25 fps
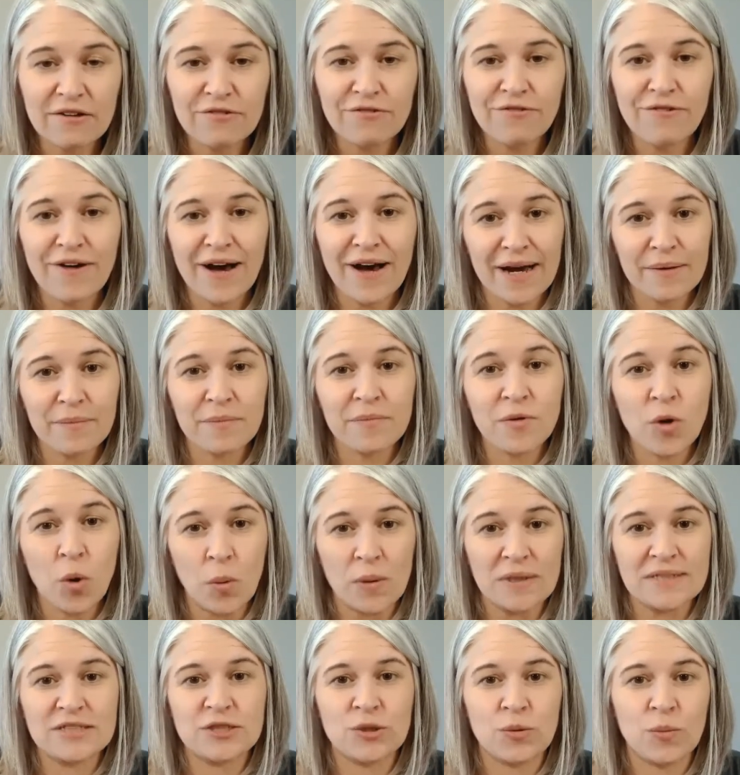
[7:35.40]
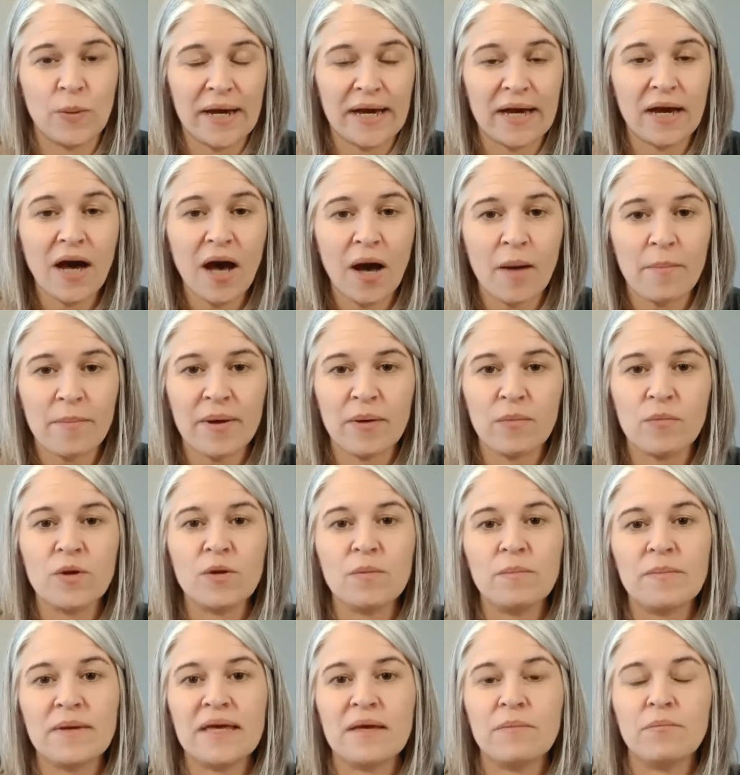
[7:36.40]
if I'm going to wake up, it
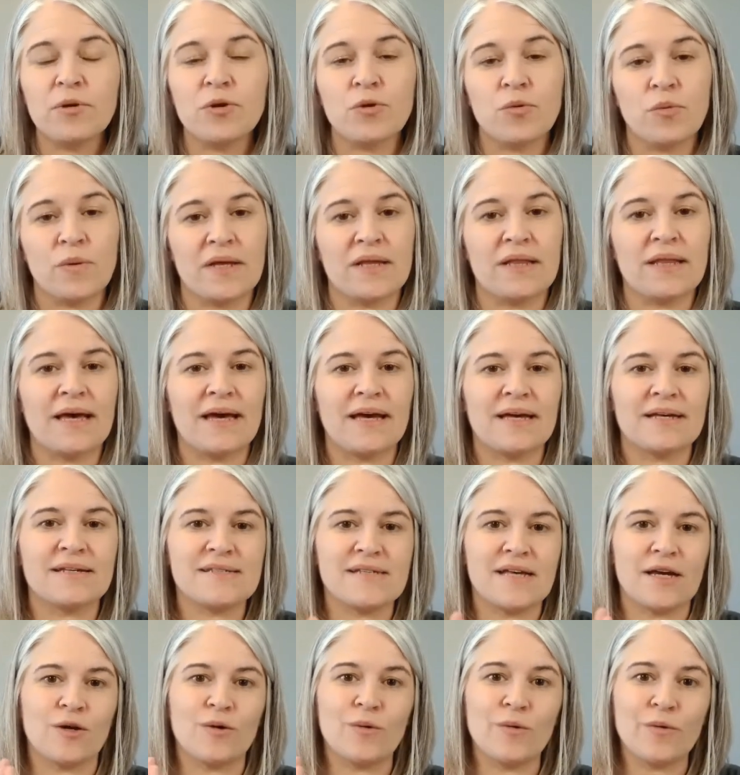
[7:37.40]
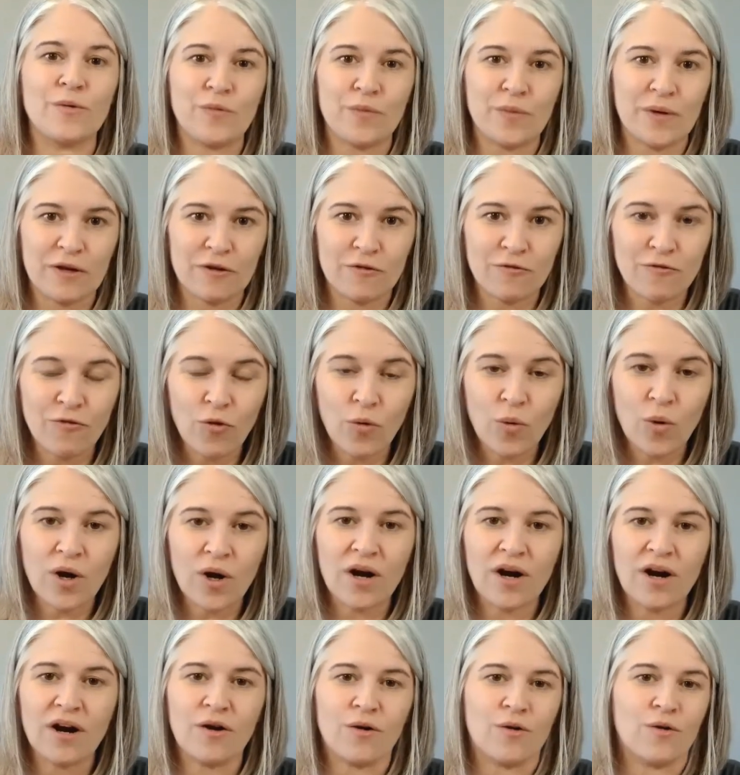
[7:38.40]
will be between like cycle three and
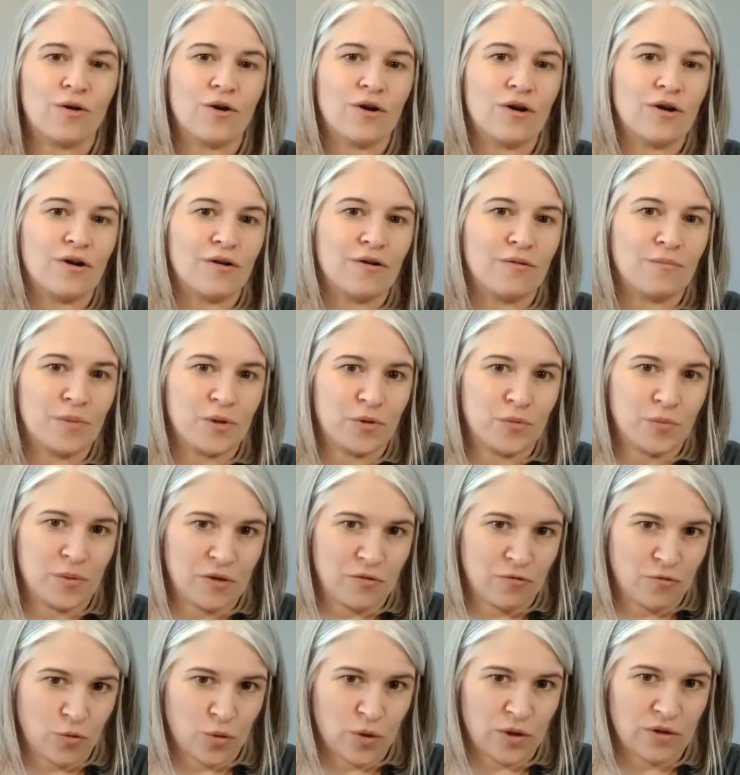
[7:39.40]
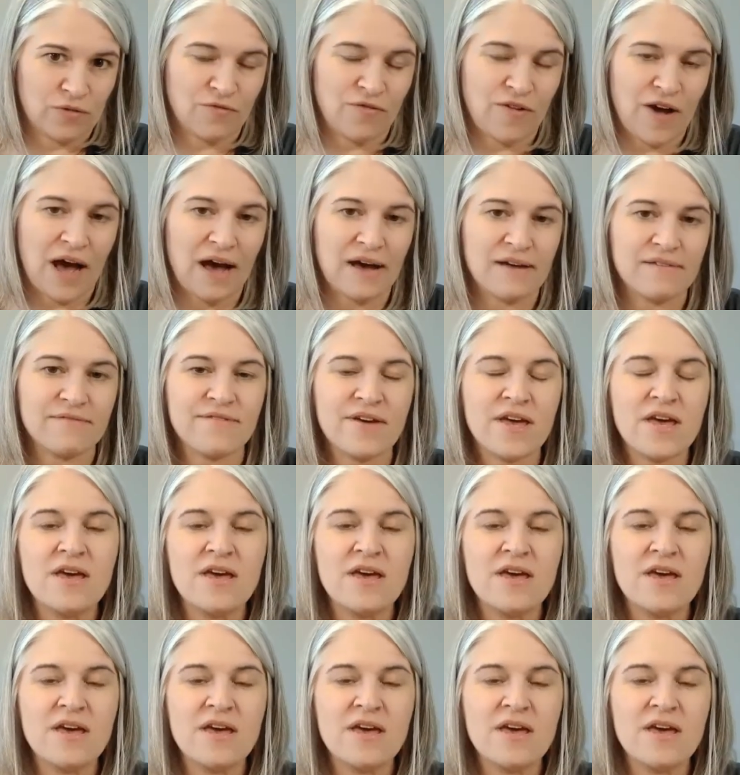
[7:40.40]
four or between four and five.